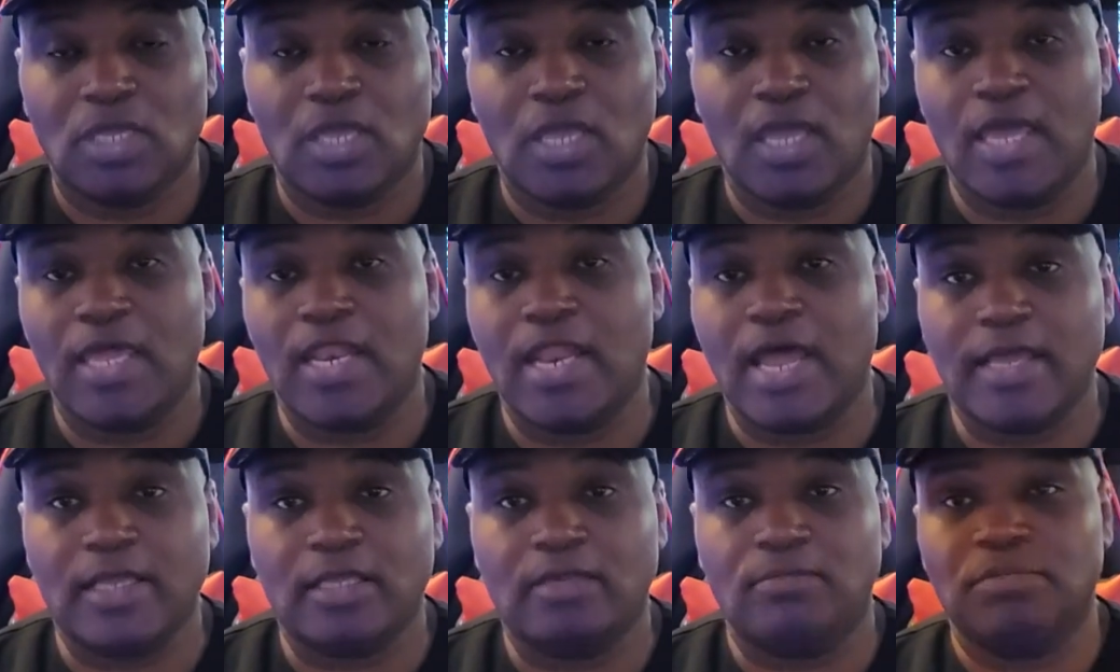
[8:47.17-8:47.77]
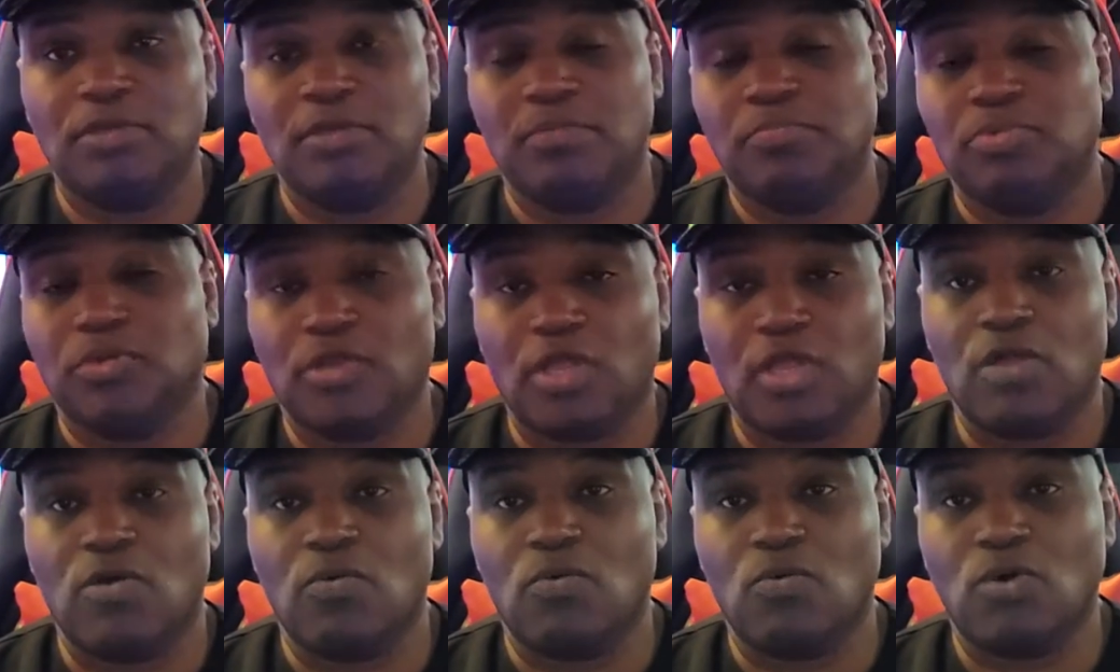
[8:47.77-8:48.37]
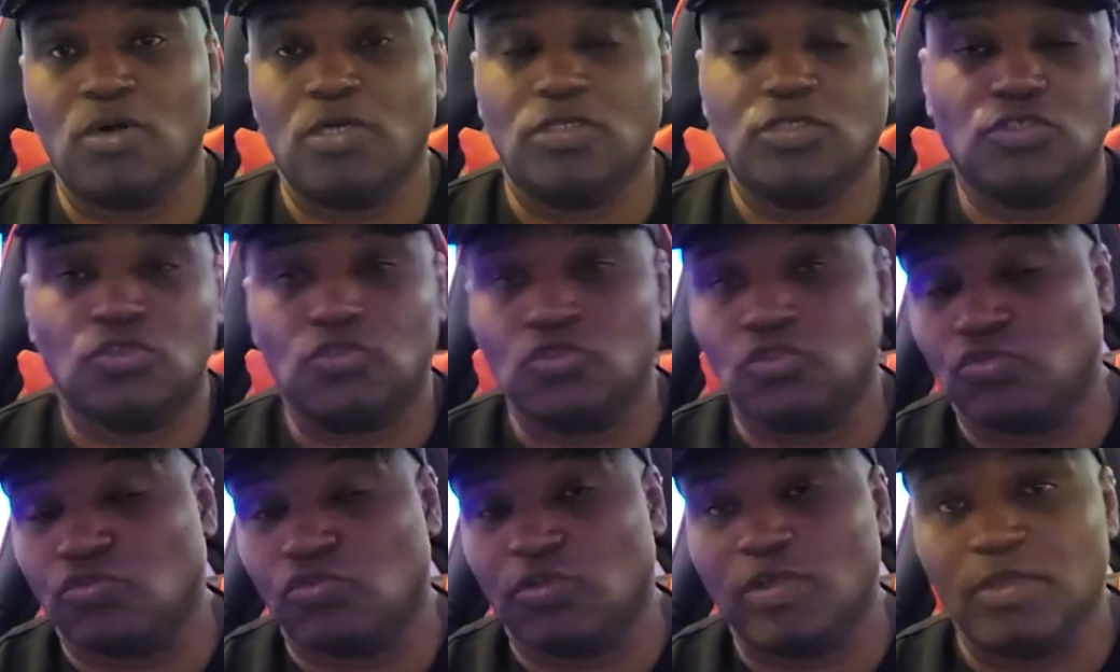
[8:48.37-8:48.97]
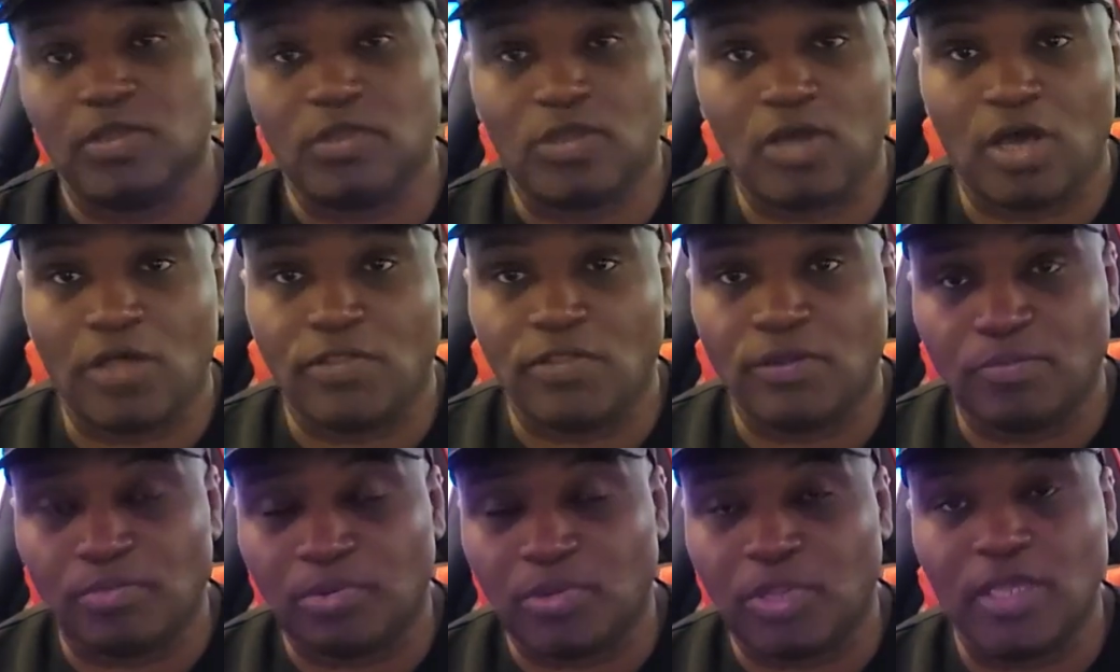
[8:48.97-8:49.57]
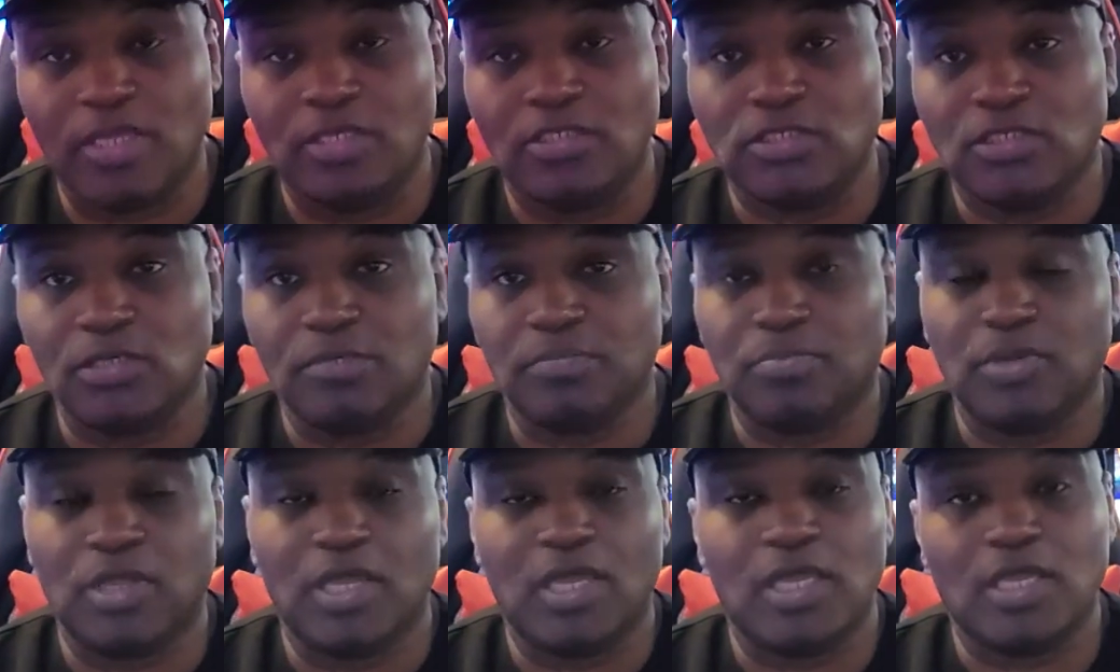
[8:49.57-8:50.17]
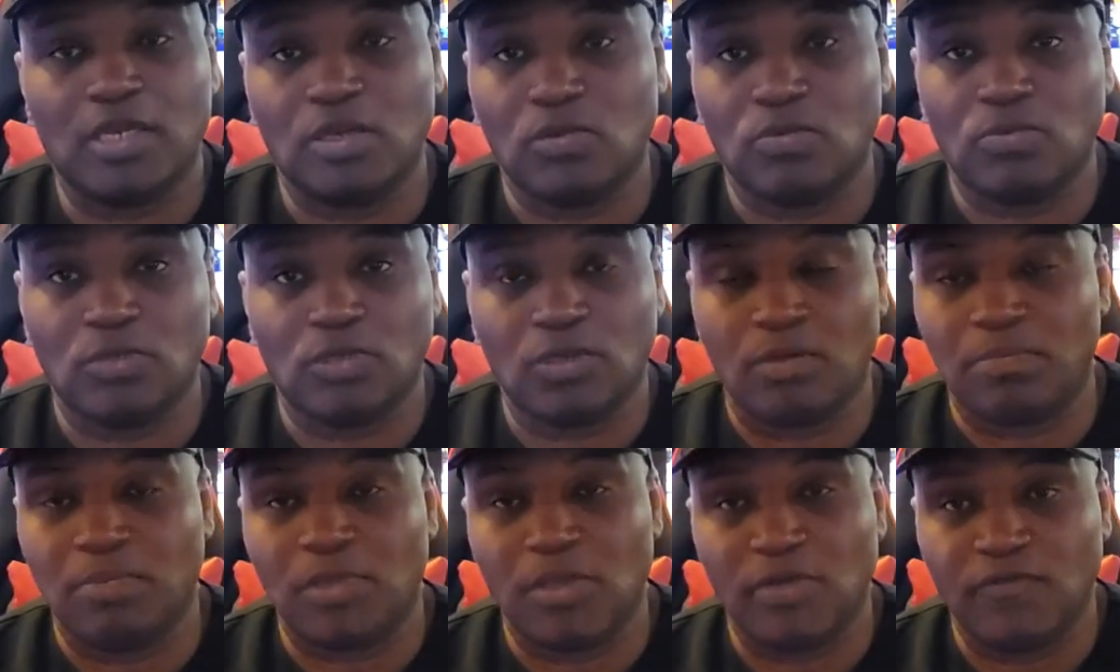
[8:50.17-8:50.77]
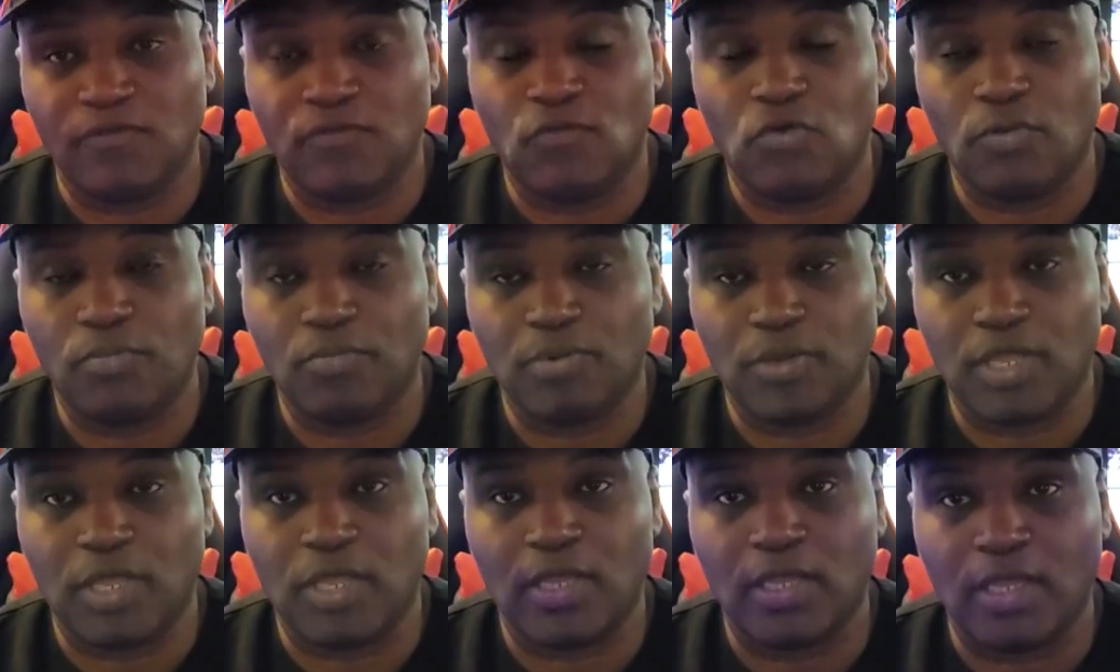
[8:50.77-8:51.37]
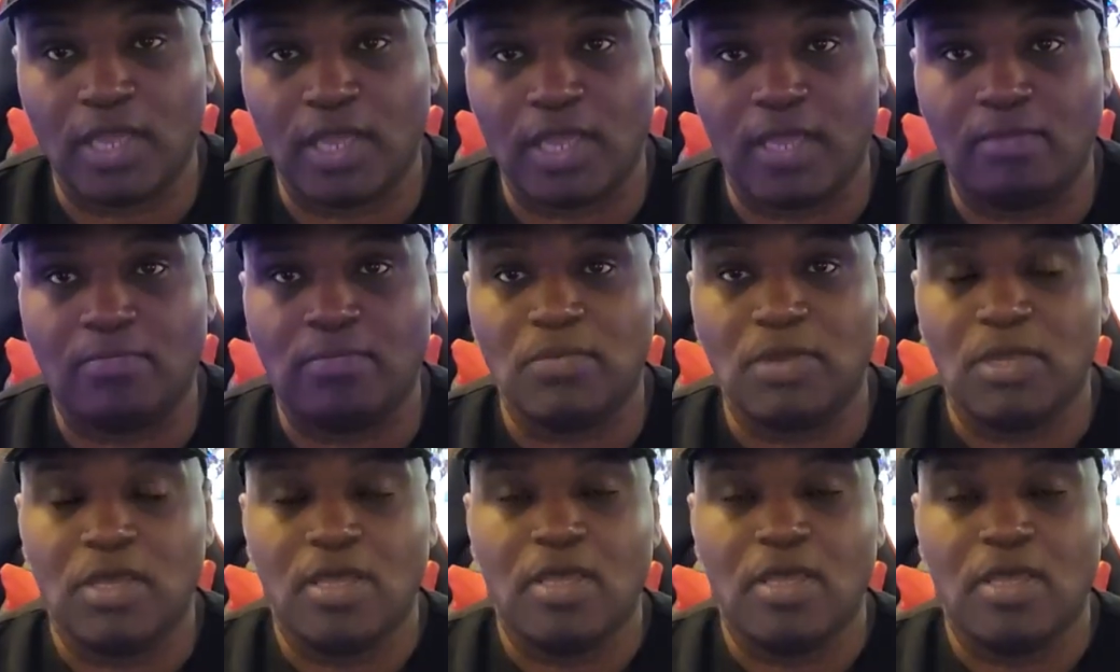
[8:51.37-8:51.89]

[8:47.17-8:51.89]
and I could be player one, so three other players can play, and then it could be a four-player game.